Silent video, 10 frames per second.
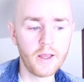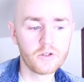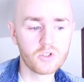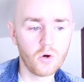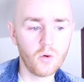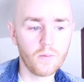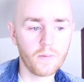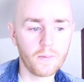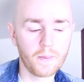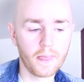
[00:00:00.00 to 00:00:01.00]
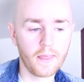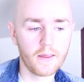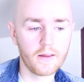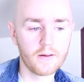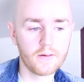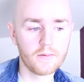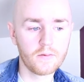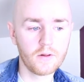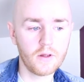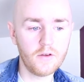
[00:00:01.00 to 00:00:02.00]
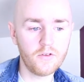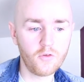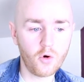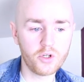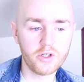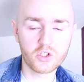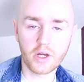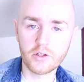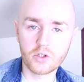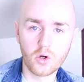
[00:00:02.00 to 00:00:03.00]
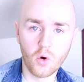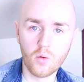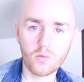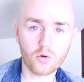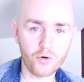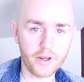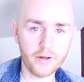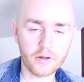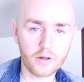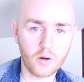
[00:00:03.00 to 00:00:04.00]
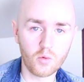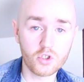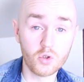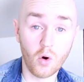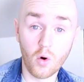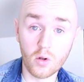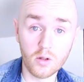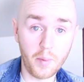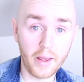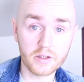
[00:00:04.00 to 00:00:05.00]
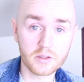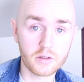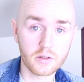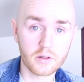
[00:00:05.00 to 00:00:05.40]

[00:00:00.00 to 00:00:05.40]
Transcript: So if you've already decided to go, great. I wish you all the best.